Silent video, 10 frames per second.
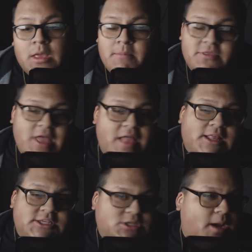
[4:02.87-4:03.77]
But that
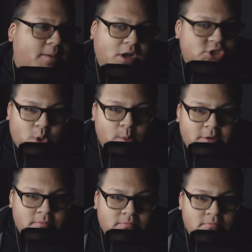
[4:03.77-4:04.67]
didn't stop Braun Strowman.
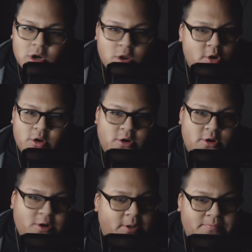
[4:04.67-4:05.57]

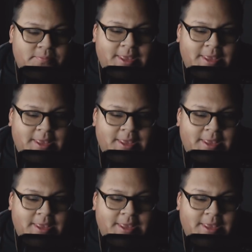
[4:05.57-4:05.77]
No.